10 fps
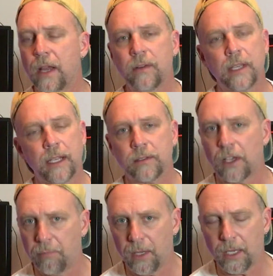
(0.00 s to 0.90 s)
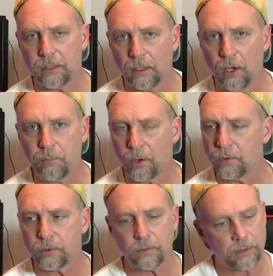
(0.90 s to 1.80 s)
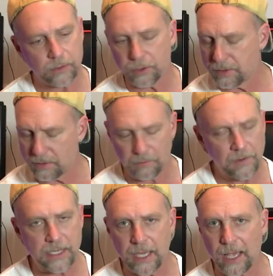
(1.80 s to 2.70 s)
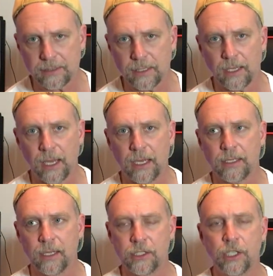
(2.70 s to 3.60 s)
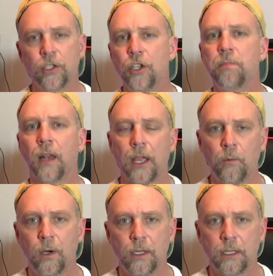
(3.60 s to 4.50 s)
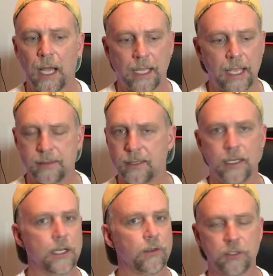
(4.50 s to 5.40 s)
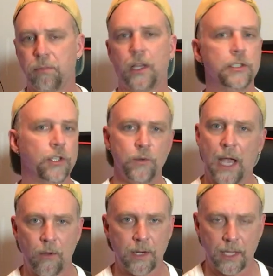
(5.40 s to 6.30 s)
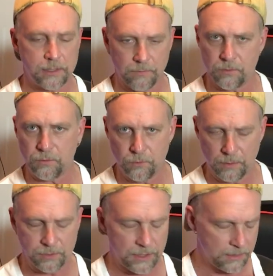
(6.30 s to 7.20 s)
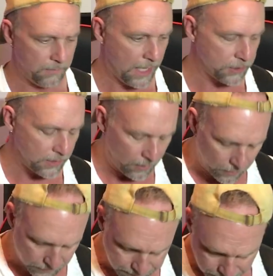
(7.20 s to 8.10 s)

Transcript: everything else I've played. The Low Pros they're fantastic. And until you play one, I can't sit here and explain to you how nice of a trim system they actually are.